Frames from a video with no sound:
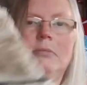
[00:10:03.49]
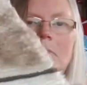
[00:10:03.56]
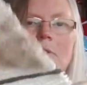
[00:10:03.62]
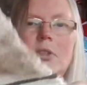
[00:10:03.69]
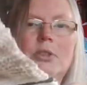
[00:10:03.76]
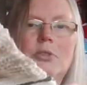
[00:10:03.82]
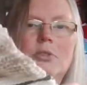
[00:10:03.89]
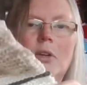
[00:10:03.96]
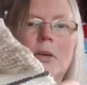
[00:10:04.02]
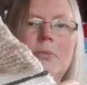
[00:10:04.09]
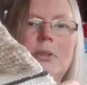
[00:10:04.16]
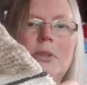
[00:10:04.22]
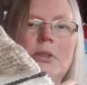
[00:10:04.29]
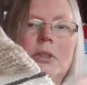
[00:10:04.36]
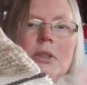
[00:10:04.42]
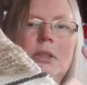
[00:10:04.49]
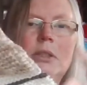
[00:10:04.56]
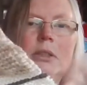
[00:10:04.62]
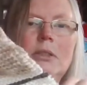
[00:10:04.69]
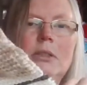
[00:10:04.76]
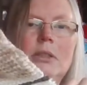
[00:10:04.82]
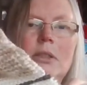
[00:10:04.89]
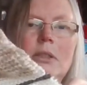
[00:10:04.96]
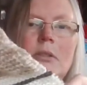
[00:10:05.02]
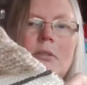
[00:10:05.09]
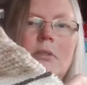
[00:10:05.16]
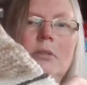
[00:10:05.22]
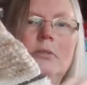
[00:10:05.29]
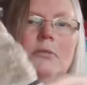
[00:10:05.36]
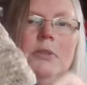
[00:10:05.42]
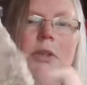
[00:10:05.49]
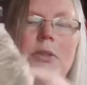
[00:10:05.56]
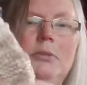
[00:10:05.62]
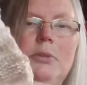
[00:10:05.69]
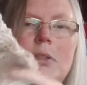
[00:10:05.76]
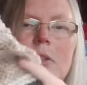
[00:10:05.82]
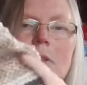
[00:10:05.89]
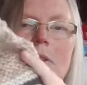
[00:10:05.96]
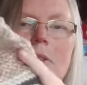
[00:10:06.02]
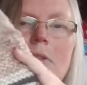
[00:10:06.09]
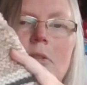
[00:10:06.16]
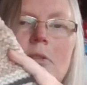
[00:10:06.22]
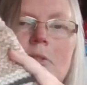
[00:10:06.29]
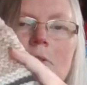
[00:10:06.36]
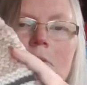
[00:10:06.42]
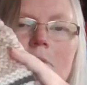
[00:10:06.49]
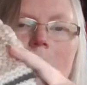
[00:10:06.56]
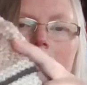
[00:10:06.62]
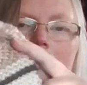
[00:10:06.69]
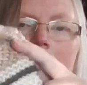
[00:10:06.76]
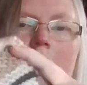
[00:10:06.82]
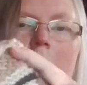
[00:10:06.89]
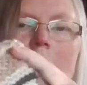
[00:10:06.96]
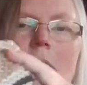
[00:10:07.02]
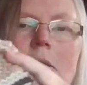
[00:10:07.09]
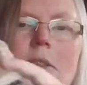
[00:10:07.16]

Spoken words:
stripes and things in various neutral colours.